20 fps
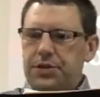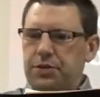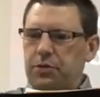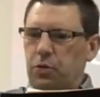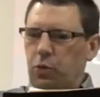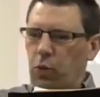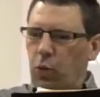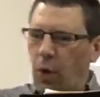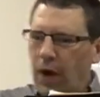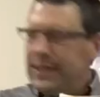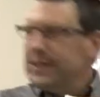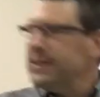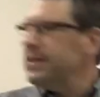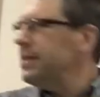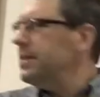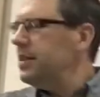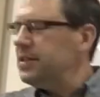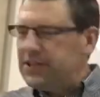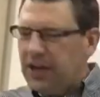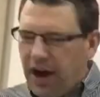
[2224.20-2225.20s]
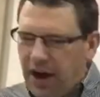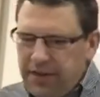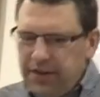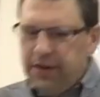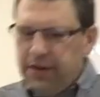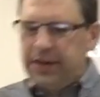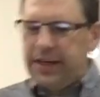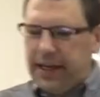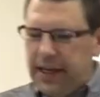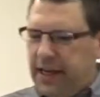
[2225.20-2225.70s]
What did this
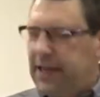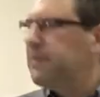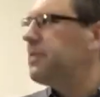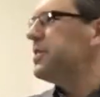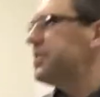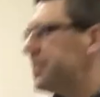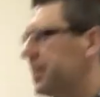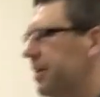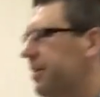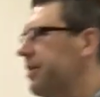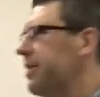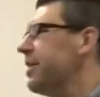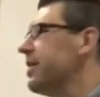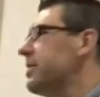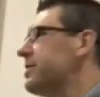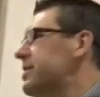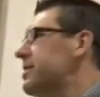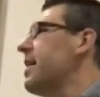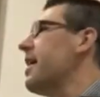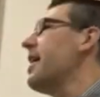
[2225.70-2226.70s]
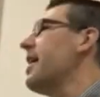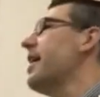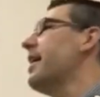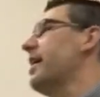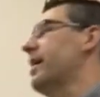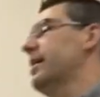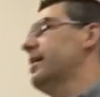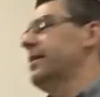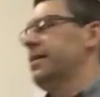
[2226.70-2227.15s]
other king of Assyria say